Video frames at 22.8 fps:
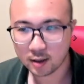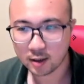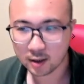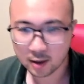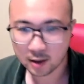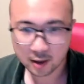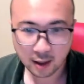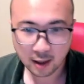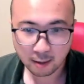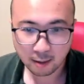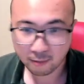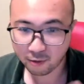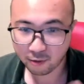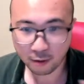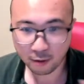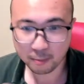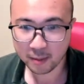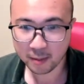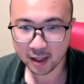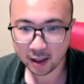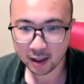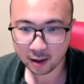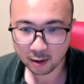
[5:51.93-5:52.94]
came from
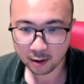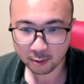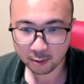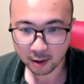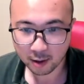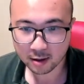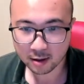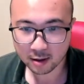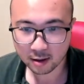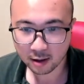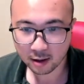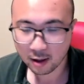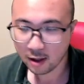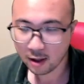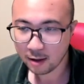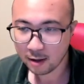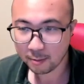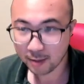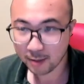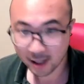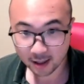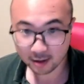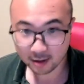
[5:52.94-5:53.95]
me, right?
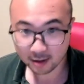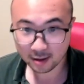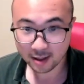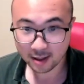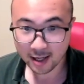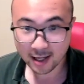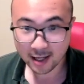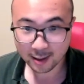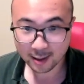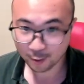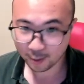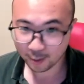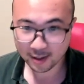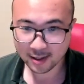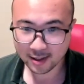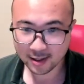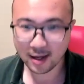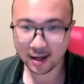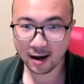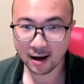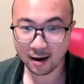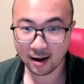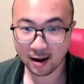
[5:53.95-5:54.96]
But as you can
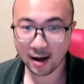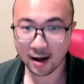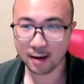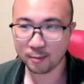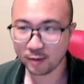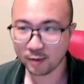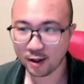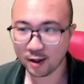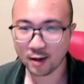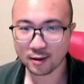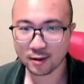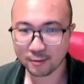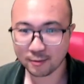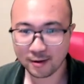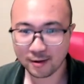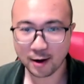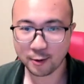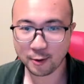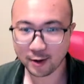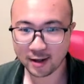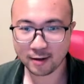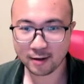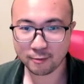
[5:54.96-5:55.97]
see, I'm not
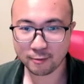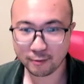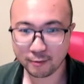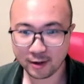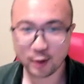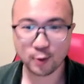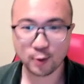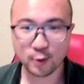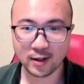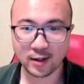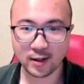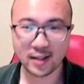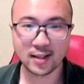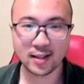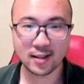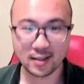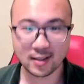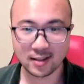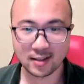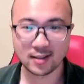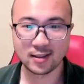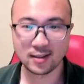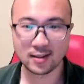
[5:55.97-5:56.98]
very visually
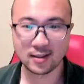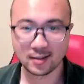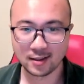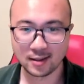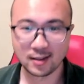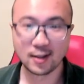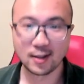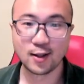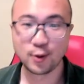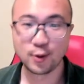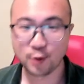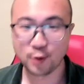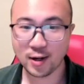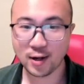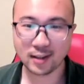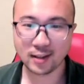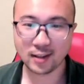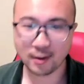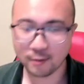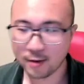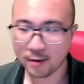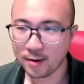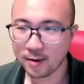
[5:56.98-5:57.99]

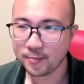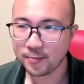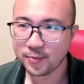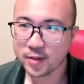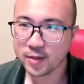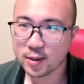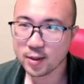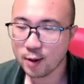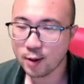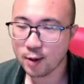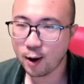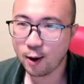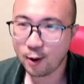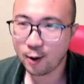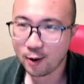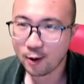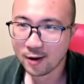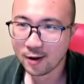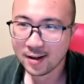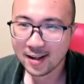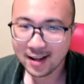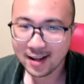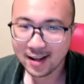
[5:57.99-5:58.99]
attractive. So
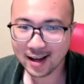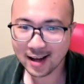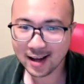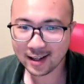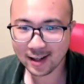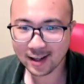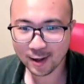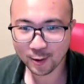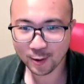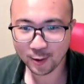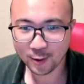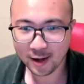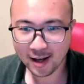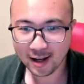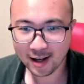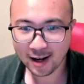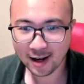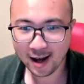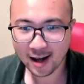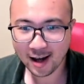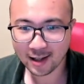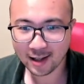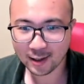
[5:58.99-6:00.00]
I can only
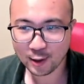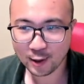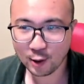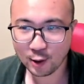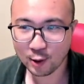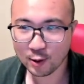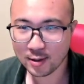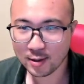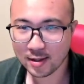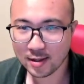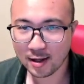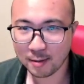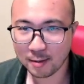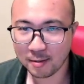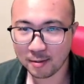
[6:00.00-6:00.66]
like use some